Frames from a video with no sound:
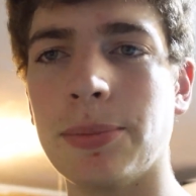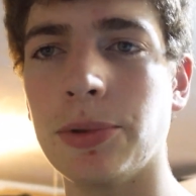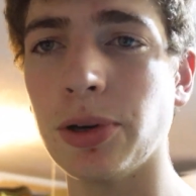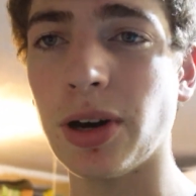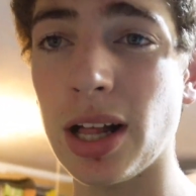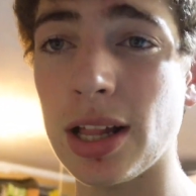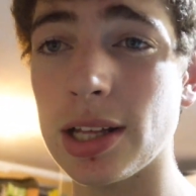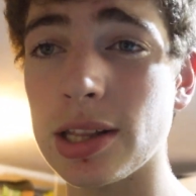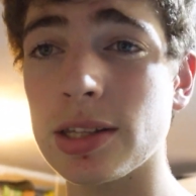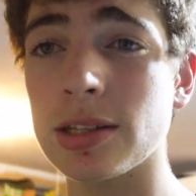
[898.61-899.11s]
do
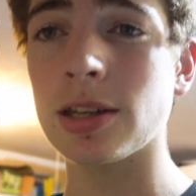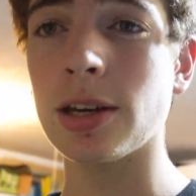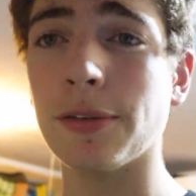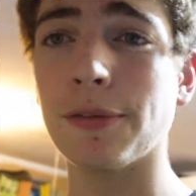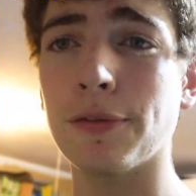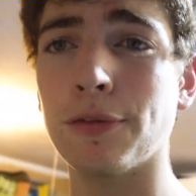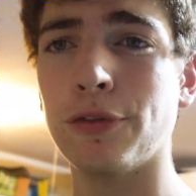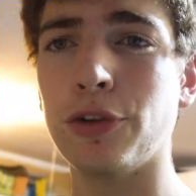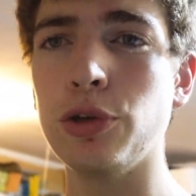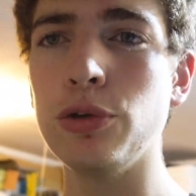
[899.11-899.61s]
all that
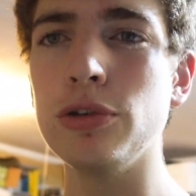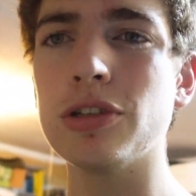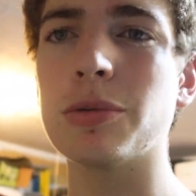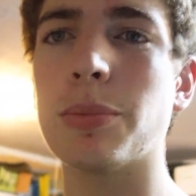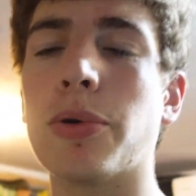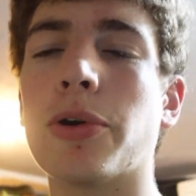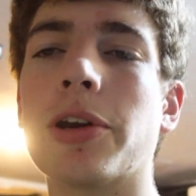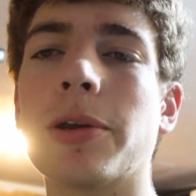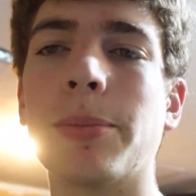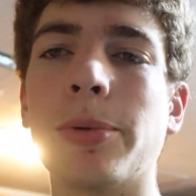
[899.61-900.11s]
stuff to
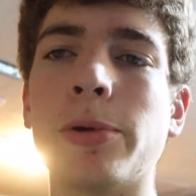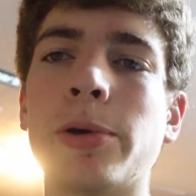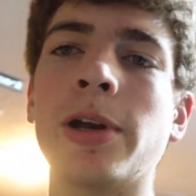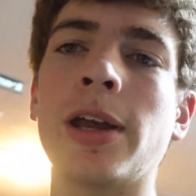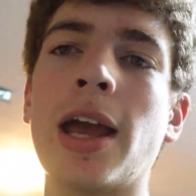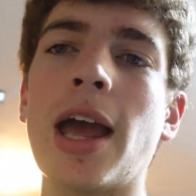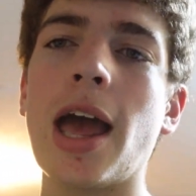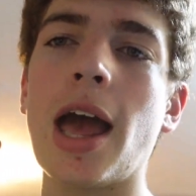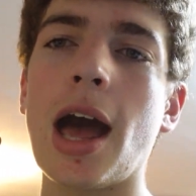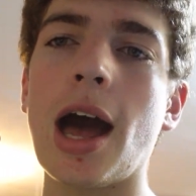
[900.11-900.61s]
support your
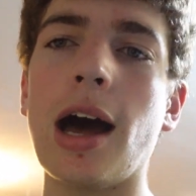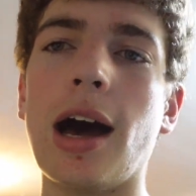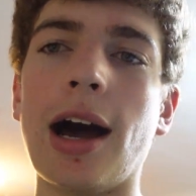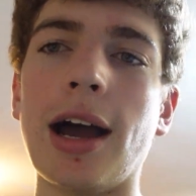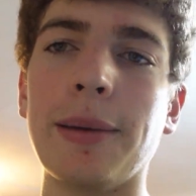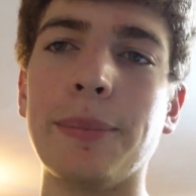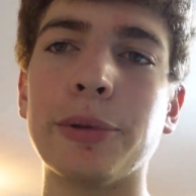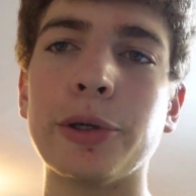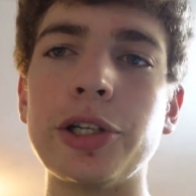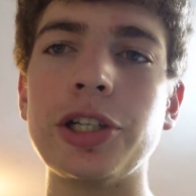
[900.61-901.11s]
boy. I
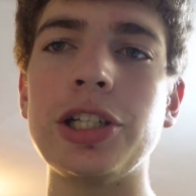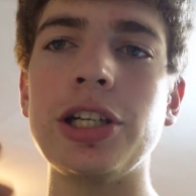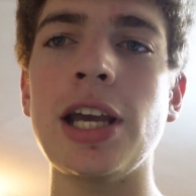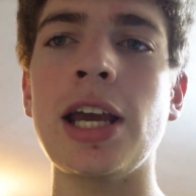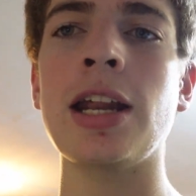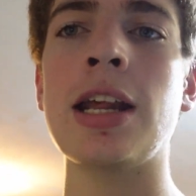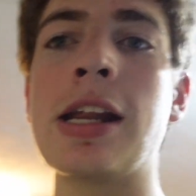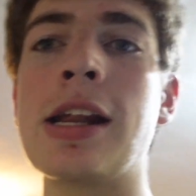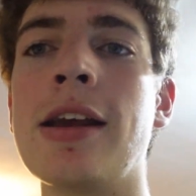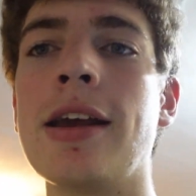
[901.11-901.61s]

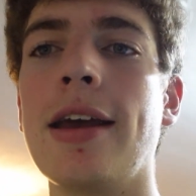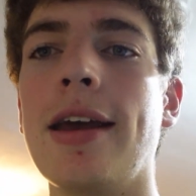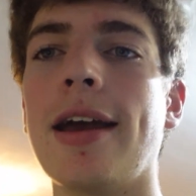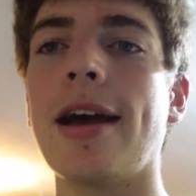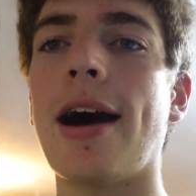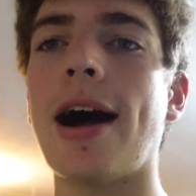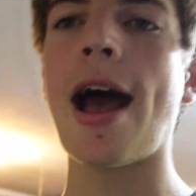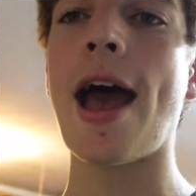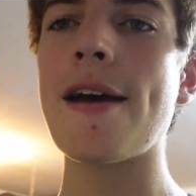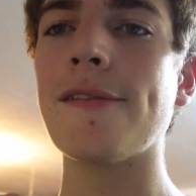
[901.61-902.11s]
appreciate it.
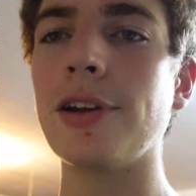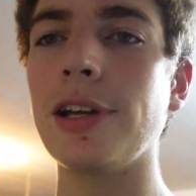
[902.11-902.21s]
I have